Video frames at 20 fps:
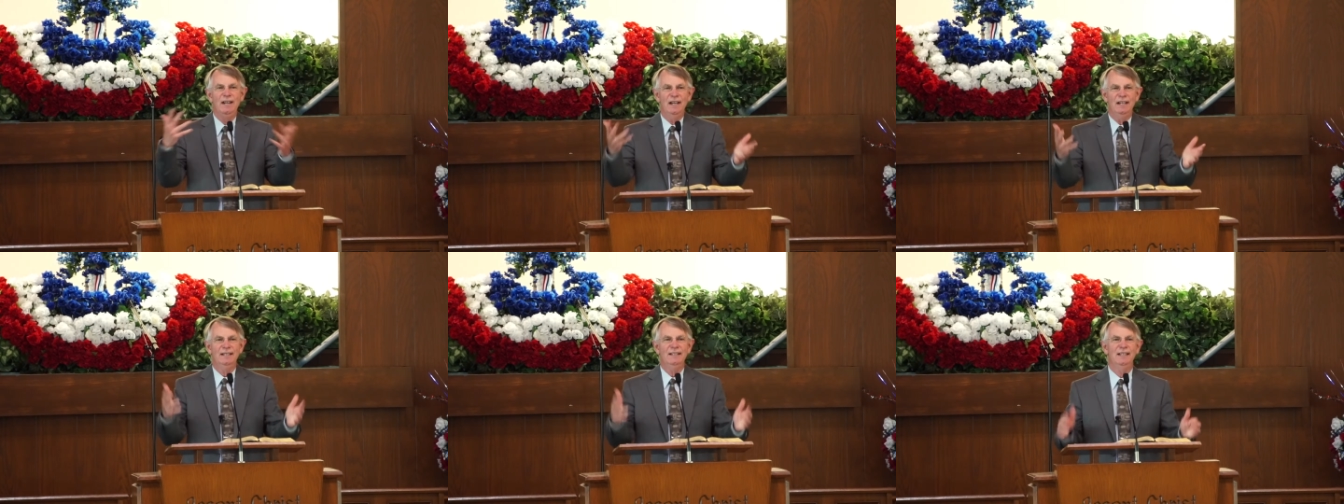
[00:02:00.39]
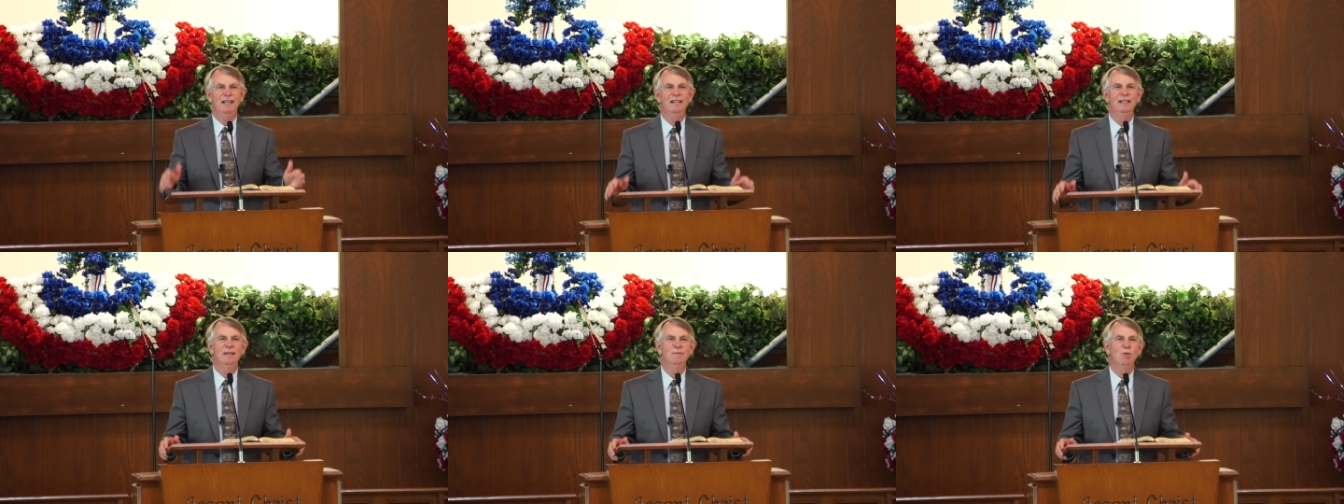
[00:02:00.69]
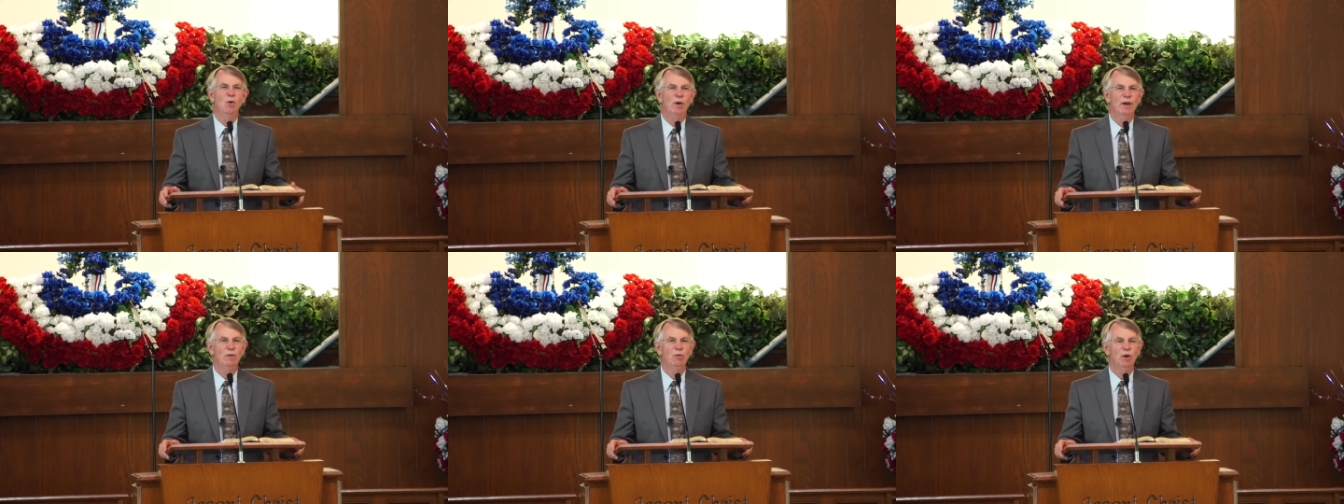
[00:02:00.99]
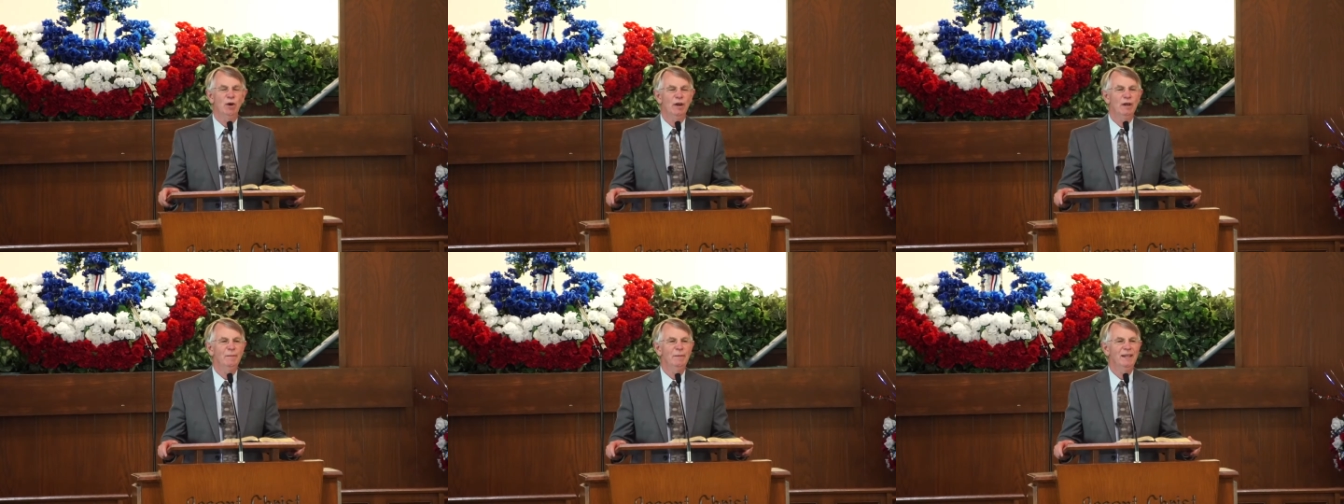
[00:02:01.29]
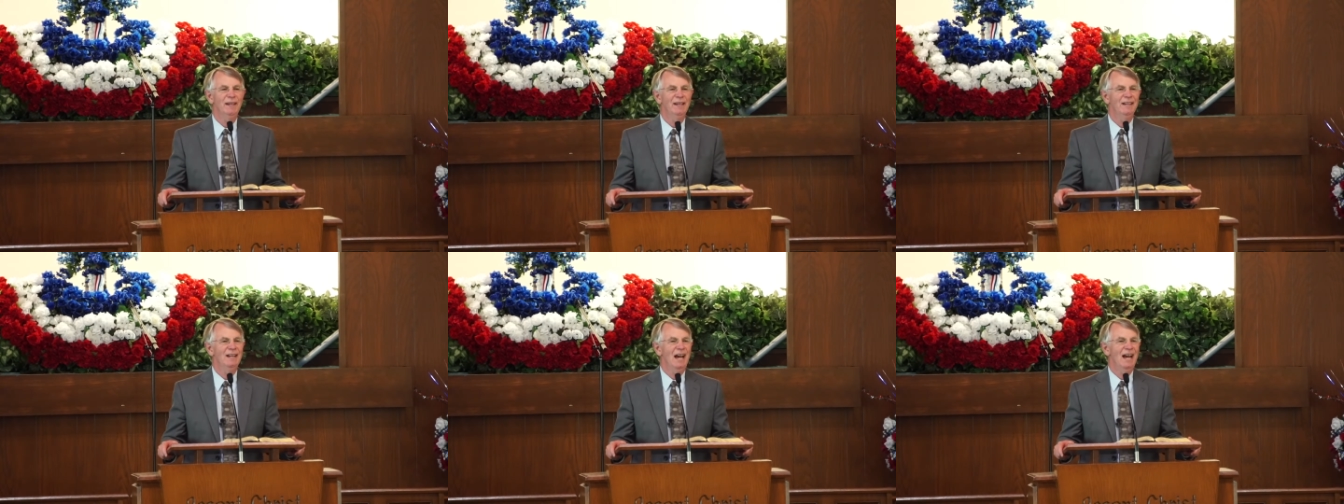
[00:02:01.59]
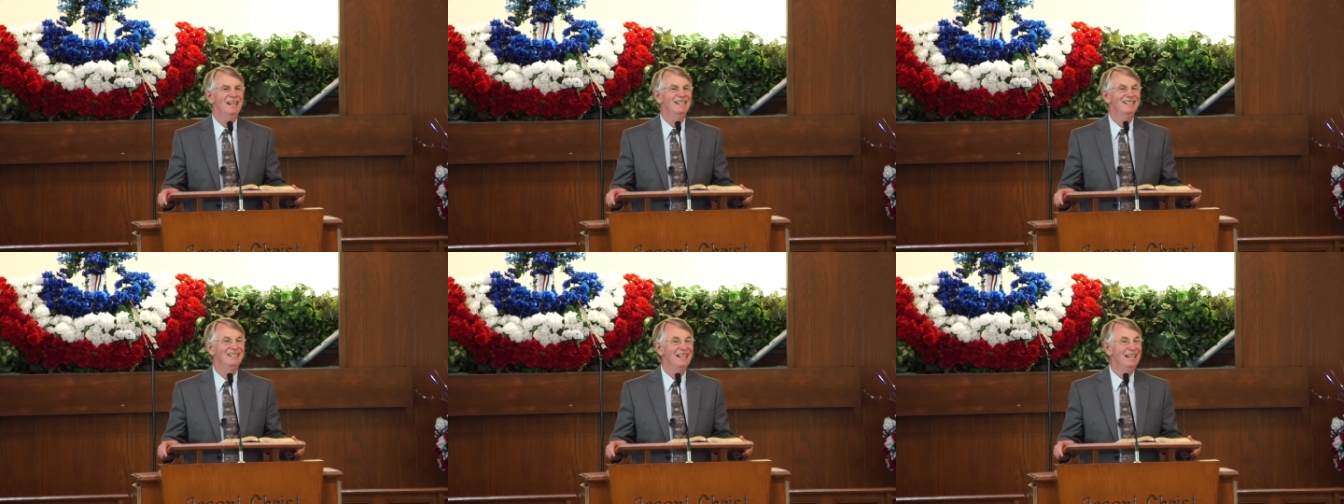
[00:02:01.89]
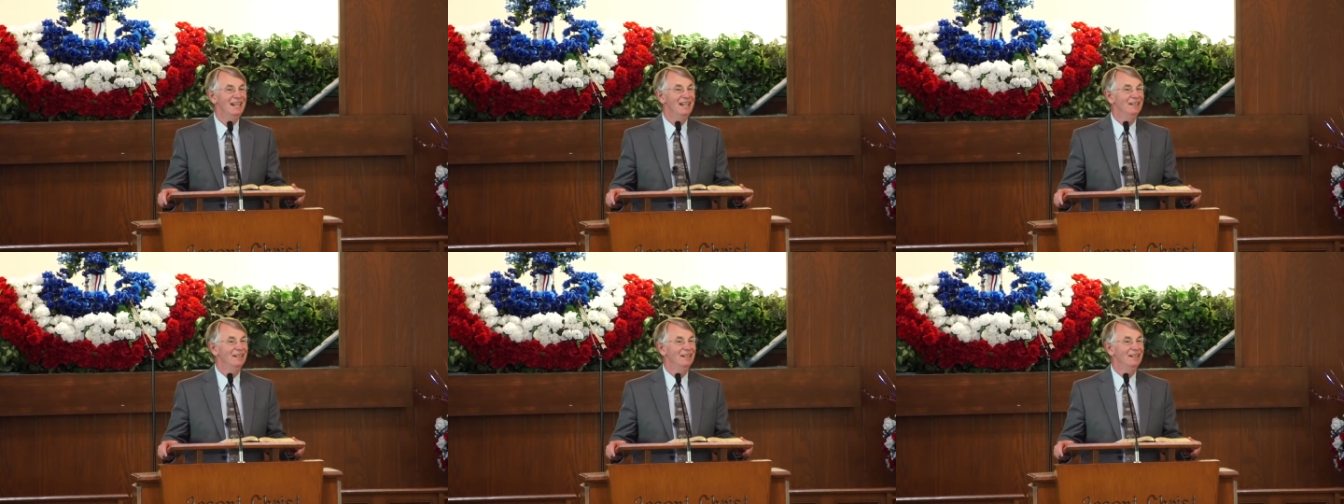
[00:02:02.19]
next Sunday morning, we're going to be in Isaiah